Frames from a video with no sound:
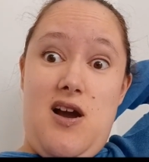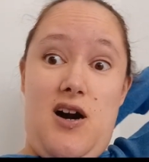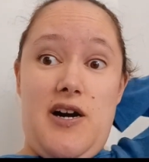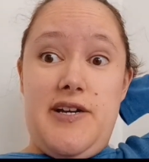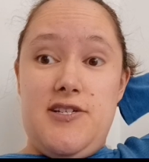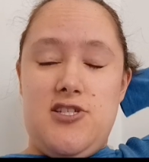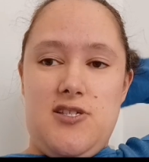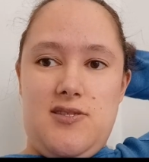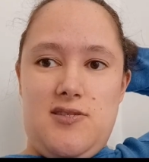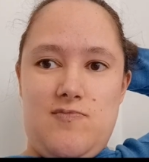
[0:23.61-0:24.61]
I
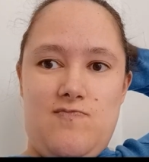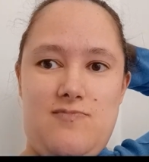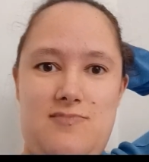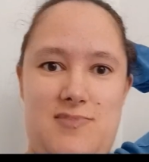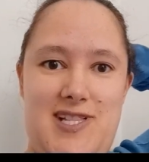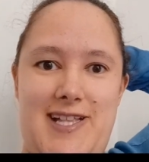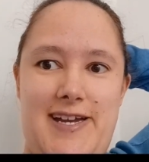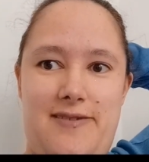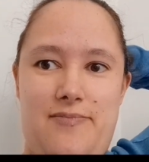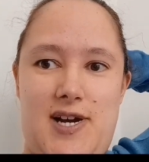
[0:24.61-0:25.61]
just
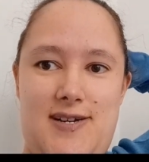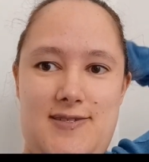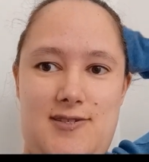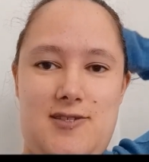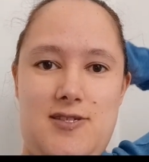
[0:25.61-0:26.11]
lay in bed